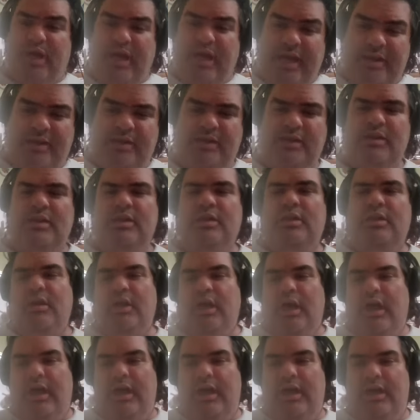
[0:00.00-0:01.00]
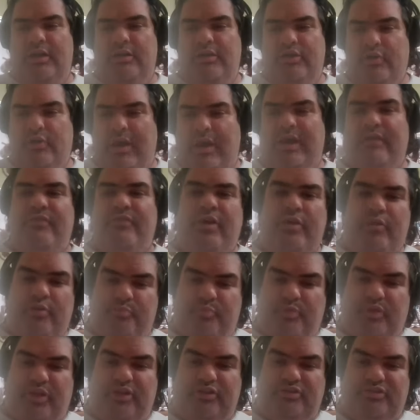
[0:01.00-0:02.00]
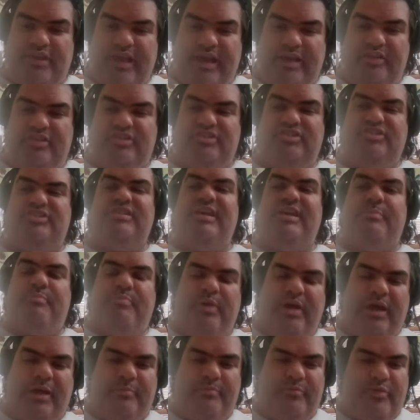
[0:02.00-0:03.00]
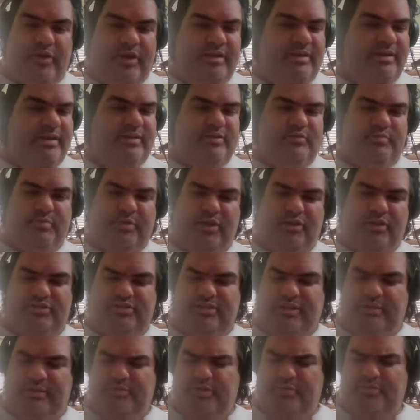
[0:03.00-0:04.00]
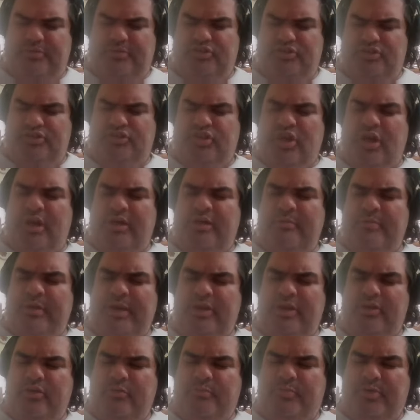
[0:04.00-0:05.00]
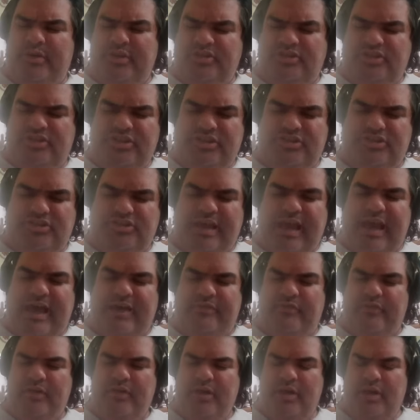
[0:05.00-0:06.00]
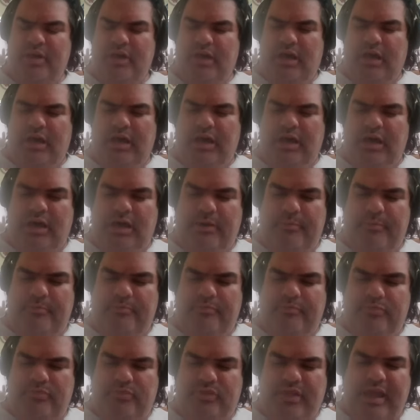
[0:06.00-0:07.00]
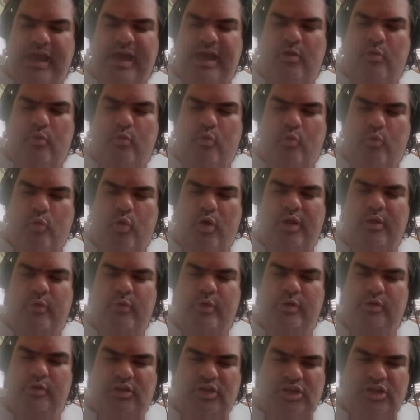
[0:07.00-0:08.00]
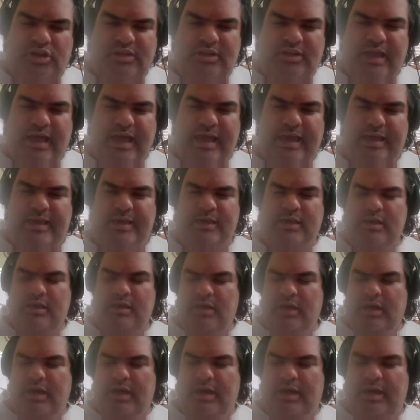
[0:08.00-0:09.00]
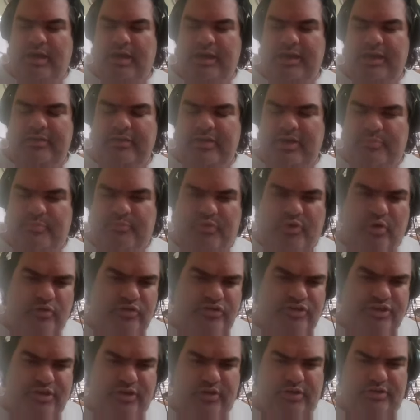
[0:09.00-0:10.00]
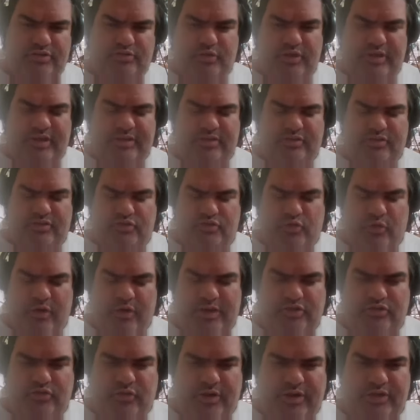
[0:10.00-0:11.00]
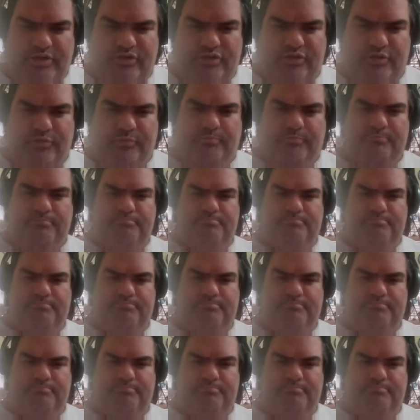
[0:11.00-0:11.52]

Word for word: but you have other players now that step up, right? Next player steps up. So just talk about your pitching staff now, what it will look like and the approach here as we get to 2022.